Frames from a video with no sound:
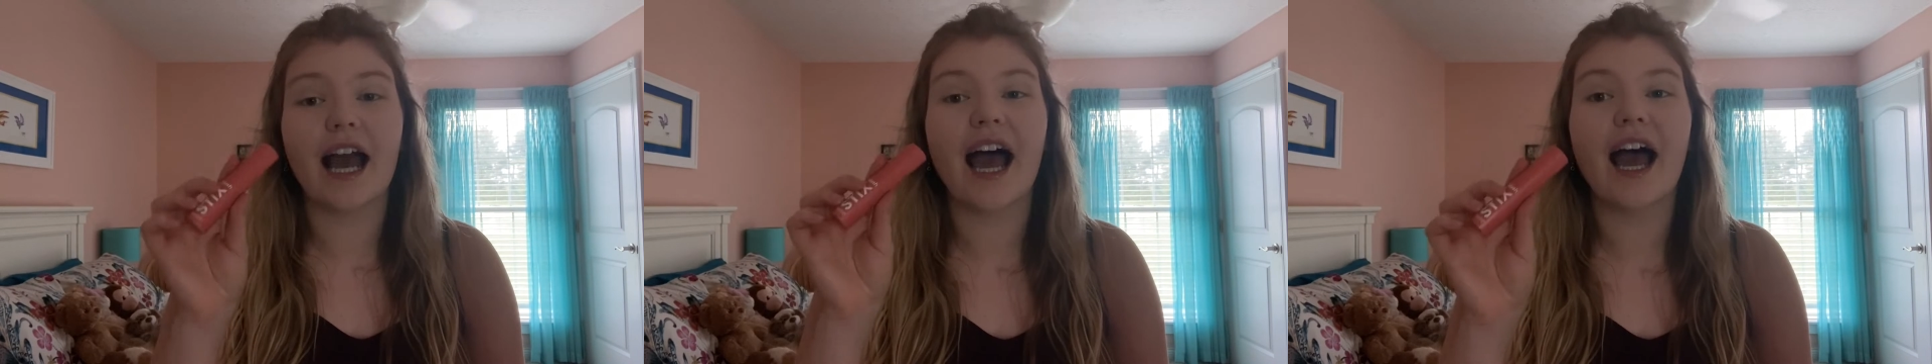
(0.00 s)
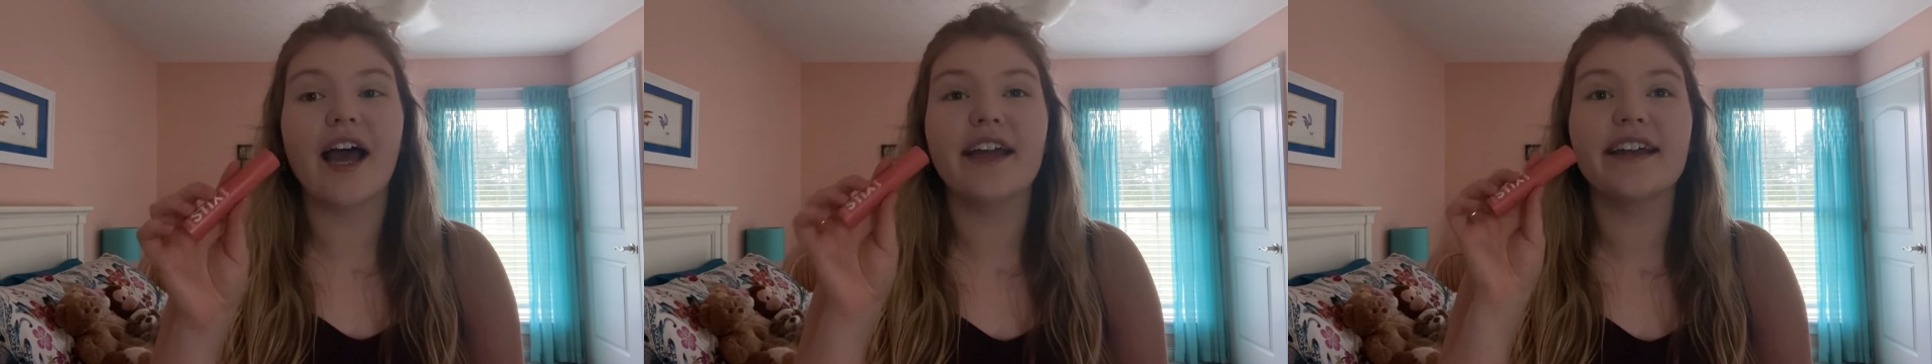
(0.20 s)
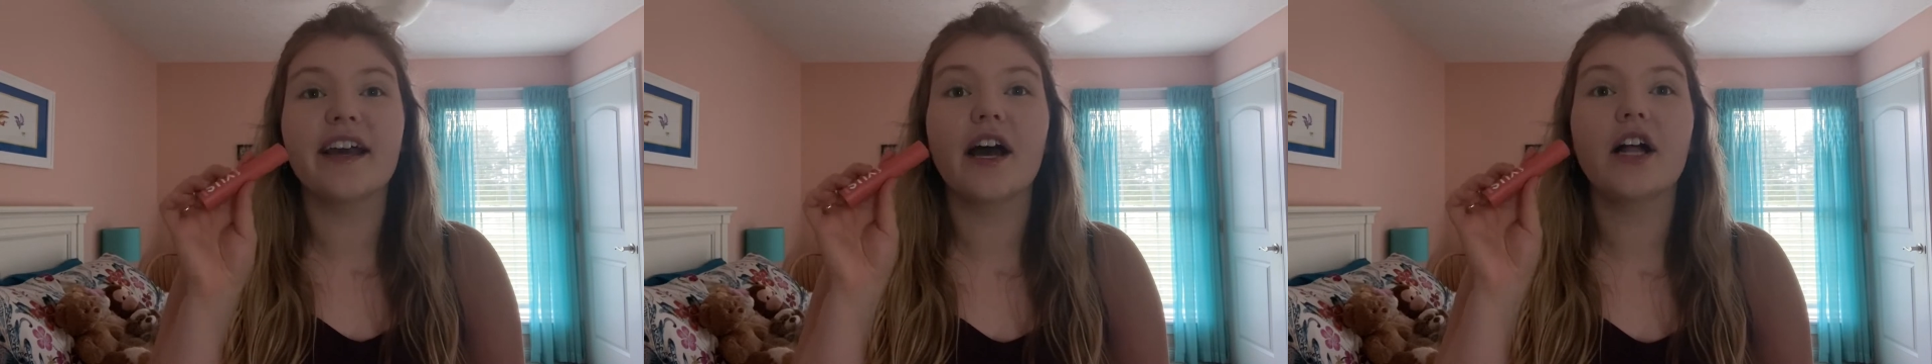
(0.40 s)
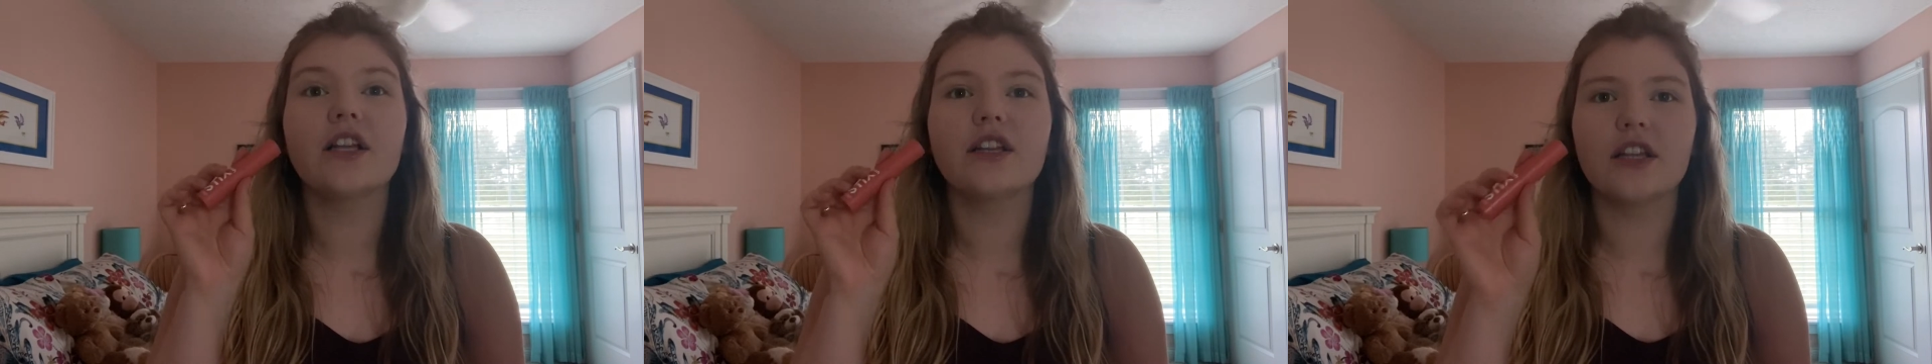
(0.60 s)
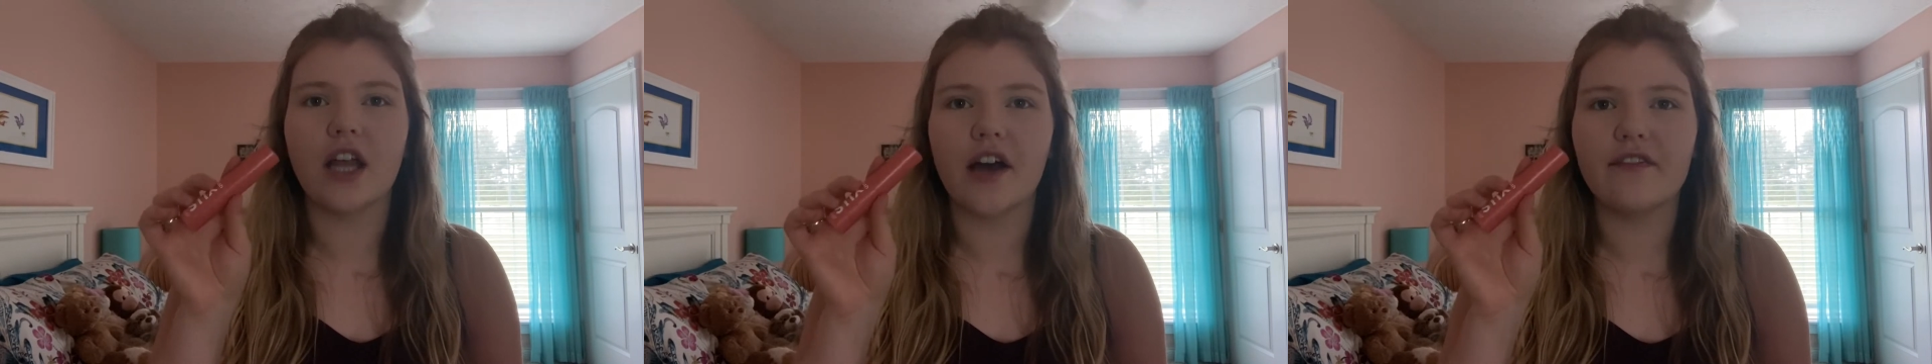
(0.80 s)
I
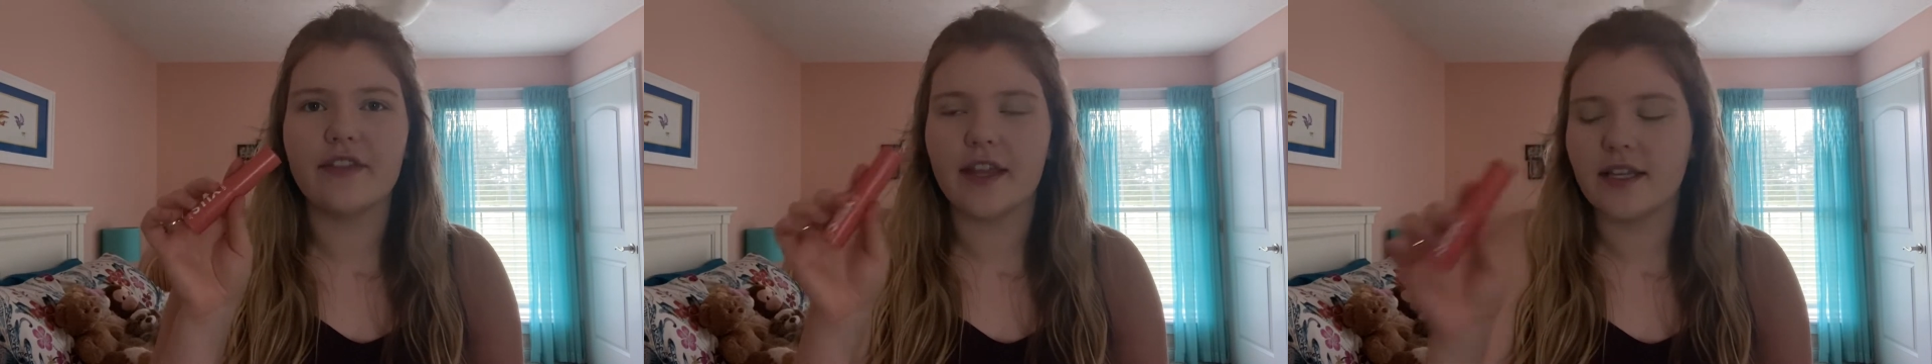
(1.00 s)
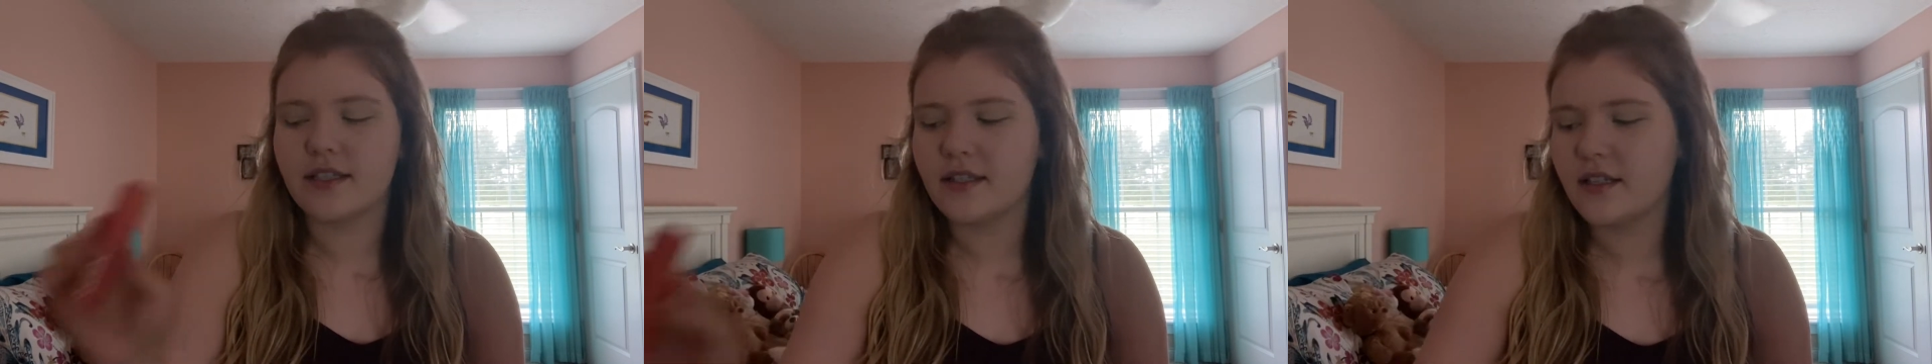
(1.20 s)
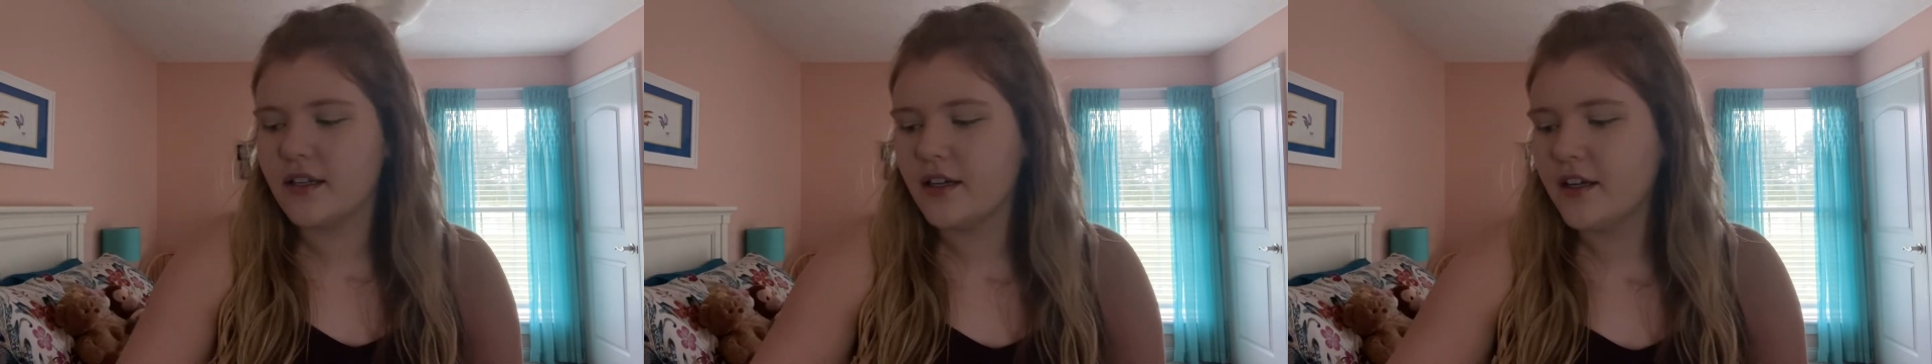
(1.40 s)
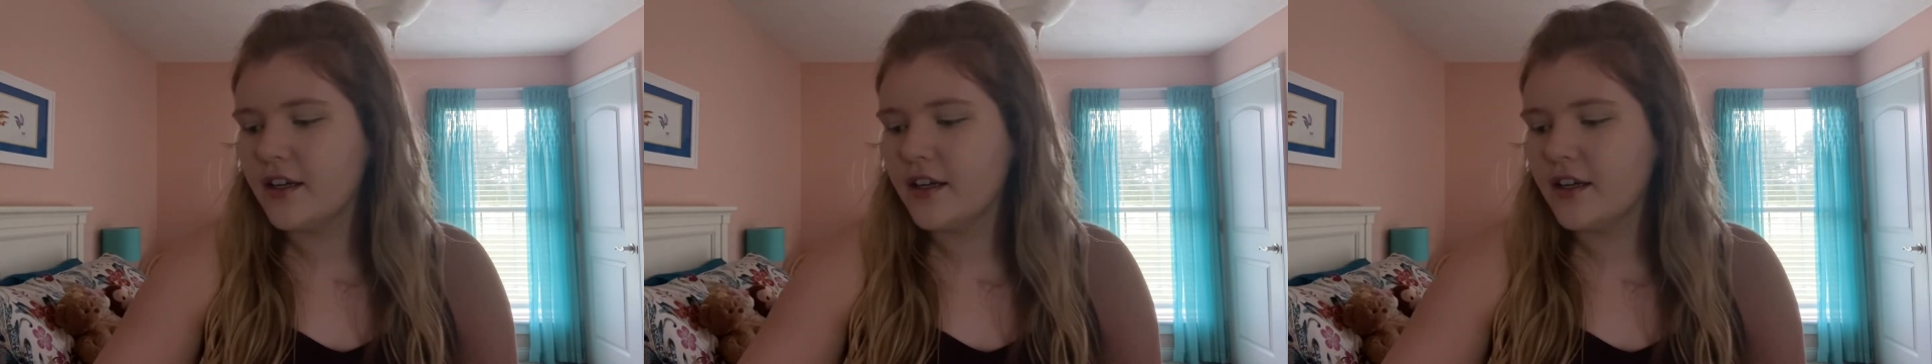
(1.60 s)
love this.